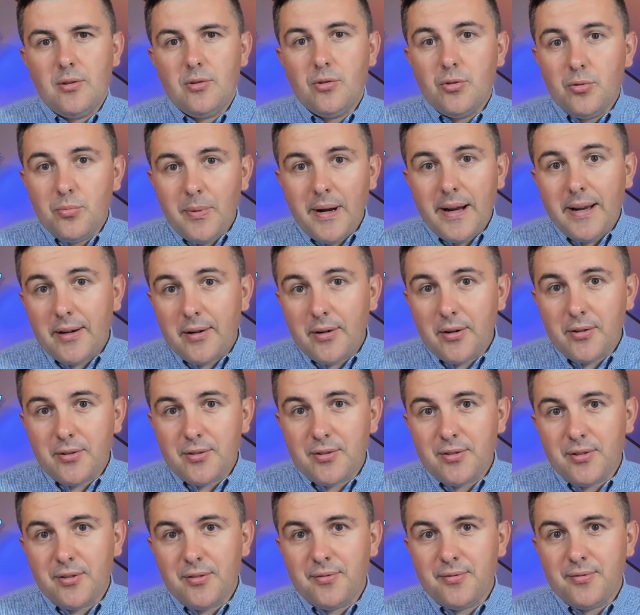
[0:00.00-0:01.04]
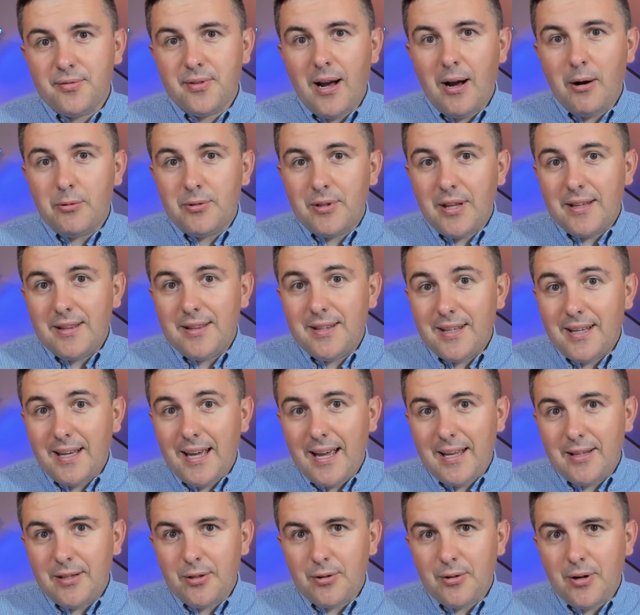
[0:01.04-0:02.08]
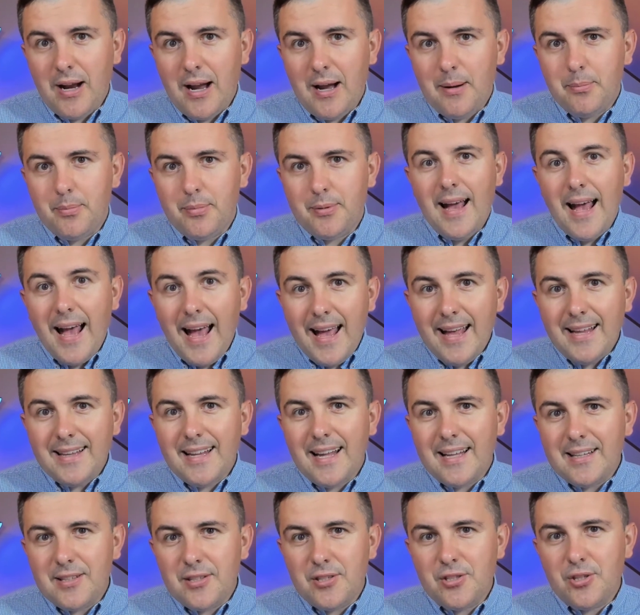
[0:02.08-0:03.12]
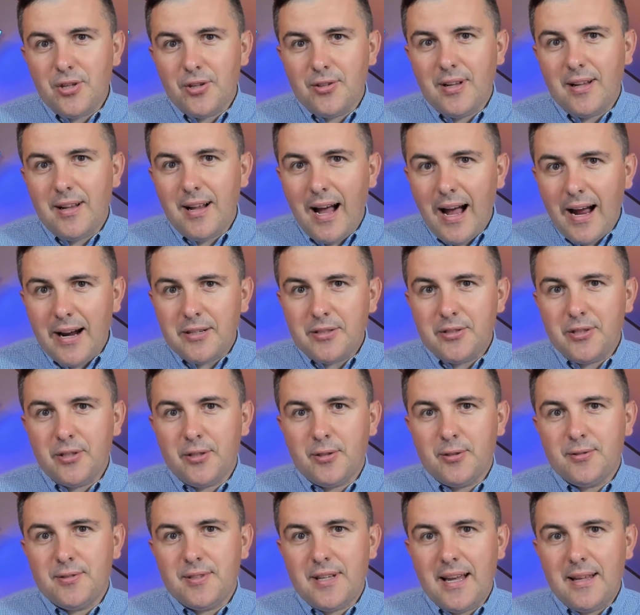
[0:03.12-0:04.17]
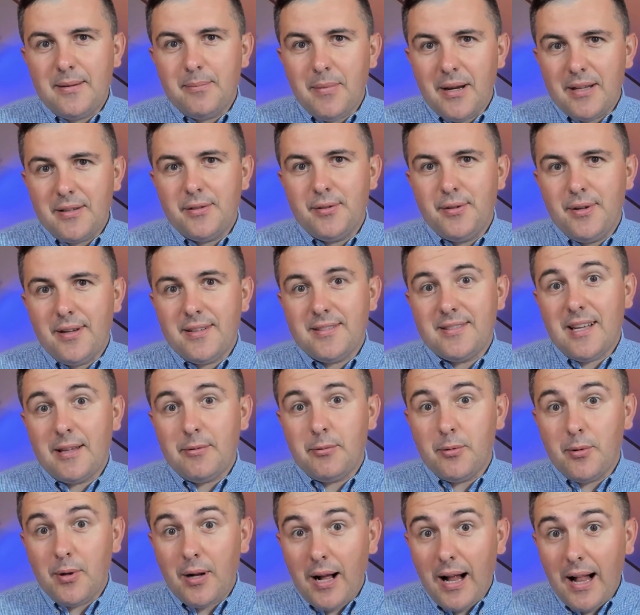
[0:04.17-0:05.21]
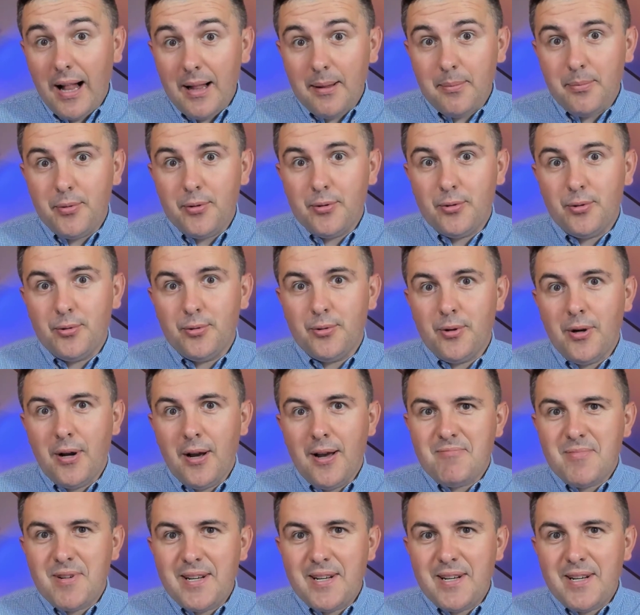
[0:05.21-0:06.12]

to Microsoft Authenticator app and additional articles and materials that will help you to